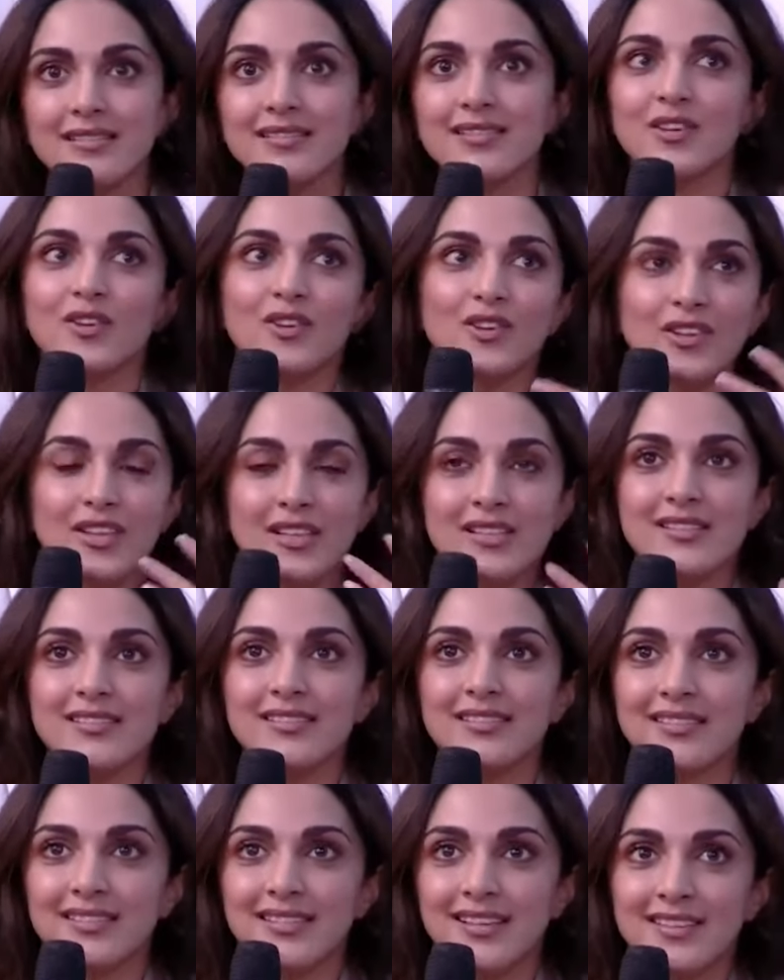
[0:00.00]

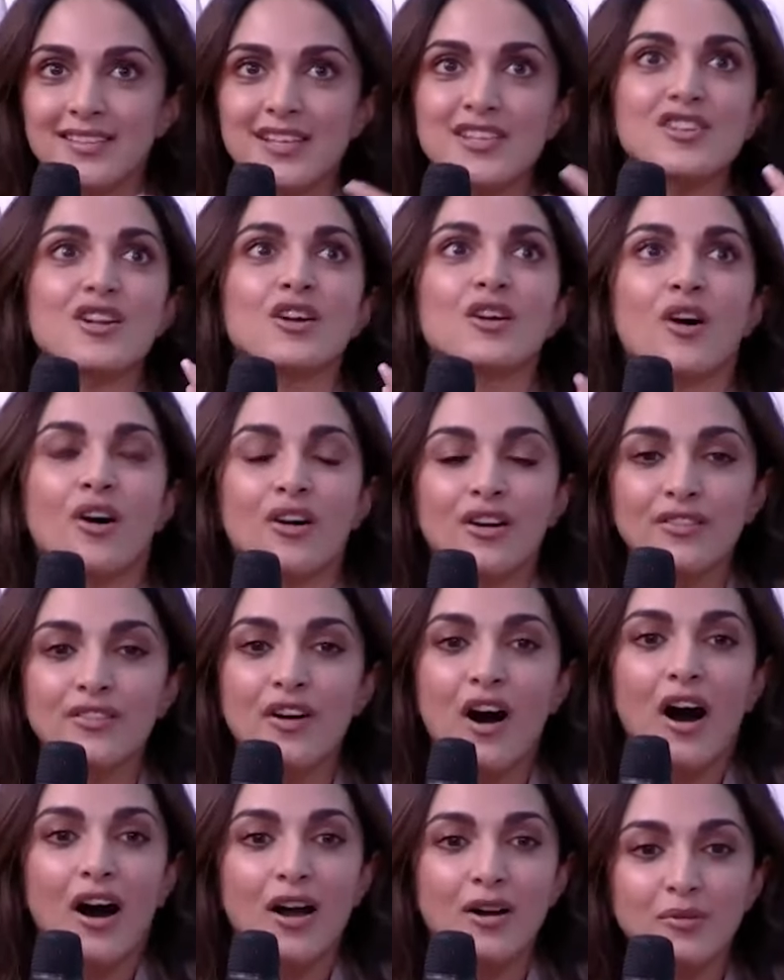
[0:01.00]
There's a lot of
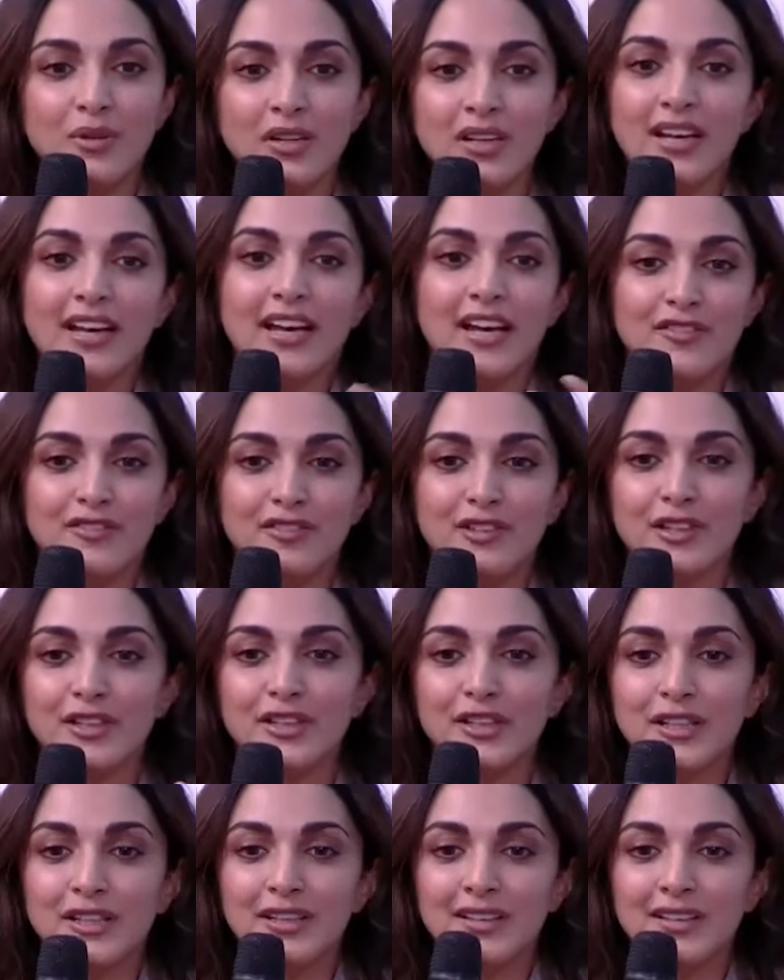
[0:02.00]
hard work and effort.